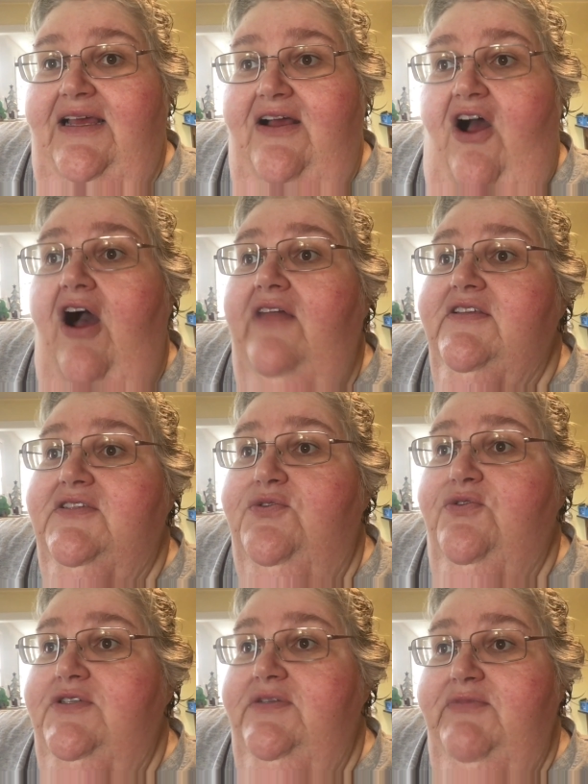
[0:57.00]
All the
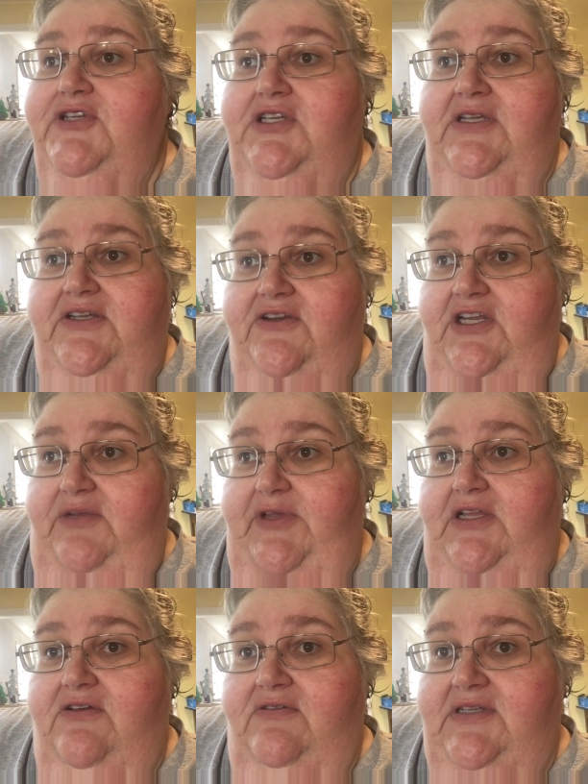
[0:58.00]
schools in Michigan are going to be
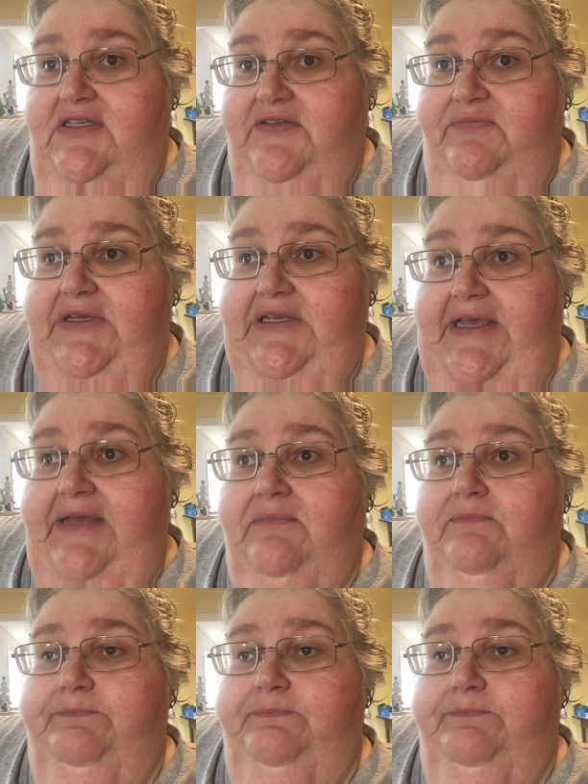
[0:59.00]
closed as of Monday.